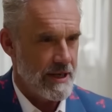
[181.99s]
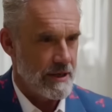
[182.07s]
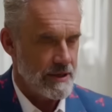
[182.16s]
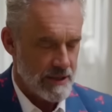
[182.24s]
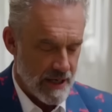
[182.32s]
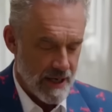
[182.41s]
it
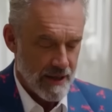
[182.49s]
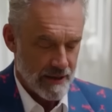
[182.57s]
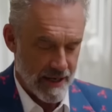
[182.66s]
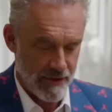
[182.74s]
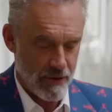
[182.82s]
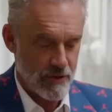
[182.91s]
is,
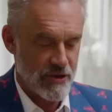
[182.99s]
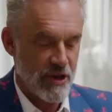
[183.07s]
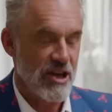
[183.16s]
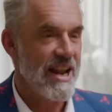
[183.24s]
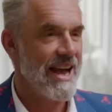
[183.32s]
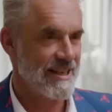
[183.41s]
then there's
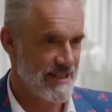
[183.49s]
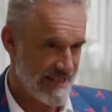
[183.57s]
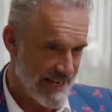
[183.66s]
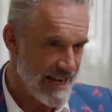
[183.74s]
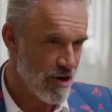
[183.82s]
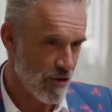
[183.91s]
the
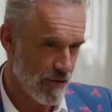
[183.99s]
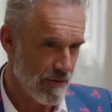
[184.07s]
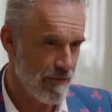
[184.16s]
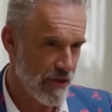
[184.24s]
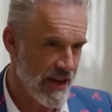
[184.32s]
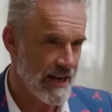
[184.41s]
next tier
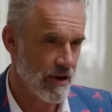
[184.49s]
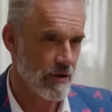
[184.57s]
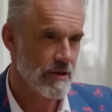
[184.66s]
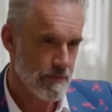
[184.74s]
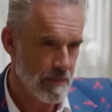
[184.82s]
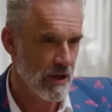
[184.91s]
of thinkers.